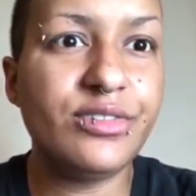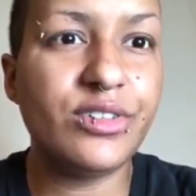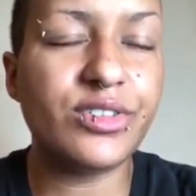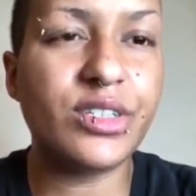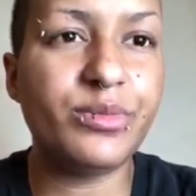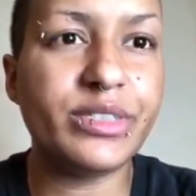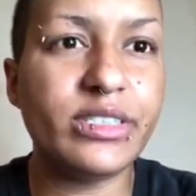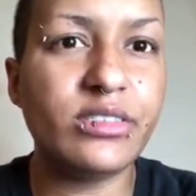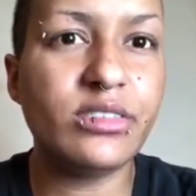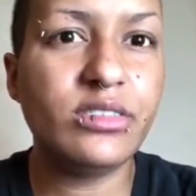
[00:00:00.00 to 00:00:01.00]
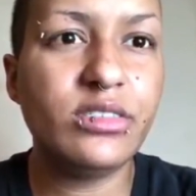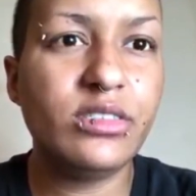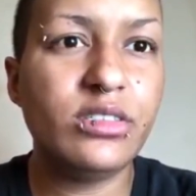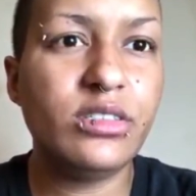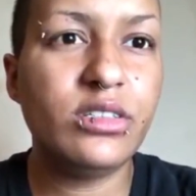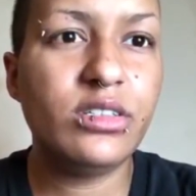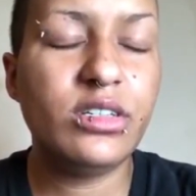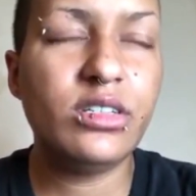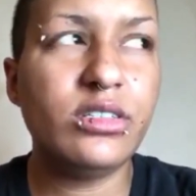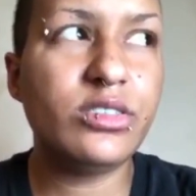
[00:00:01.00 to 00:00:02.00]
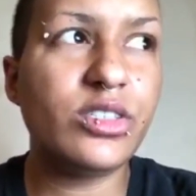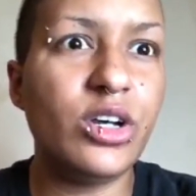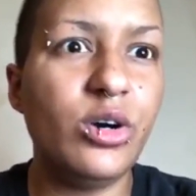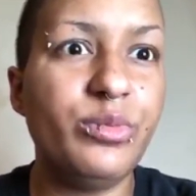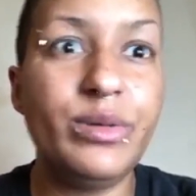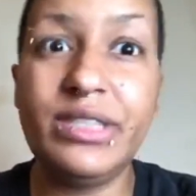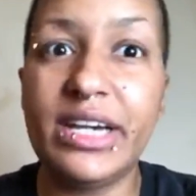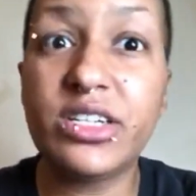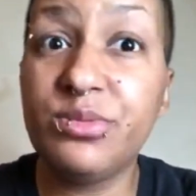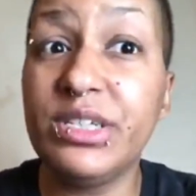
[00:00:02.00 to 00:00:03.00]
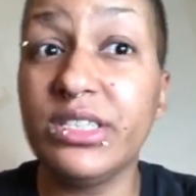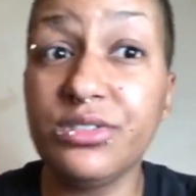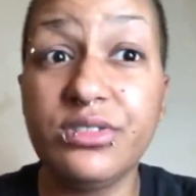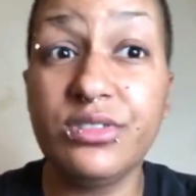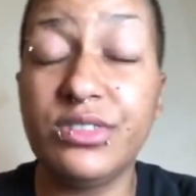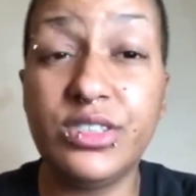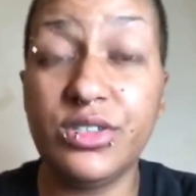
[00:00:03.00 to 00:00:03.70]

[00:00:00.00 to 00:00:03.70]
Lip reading: or something. So maybe that could be another,